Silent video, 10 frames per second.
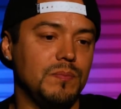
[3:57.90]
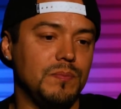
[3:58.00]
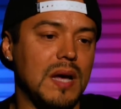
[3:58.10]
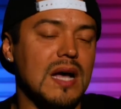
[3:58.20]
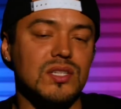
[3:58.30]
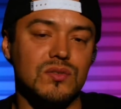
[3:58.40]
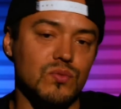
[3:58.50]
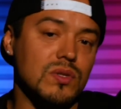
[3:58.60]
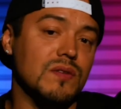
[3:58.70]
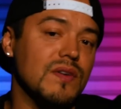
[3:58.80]
passed
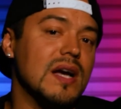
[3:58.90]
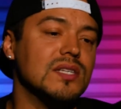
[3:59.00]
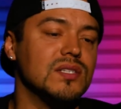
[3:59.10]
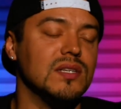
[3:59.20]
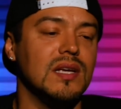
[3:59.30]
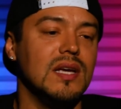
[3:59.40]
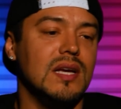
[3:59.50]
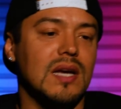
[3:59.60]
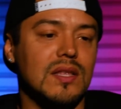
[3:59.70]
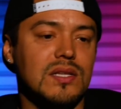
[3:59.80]
really fast, and at the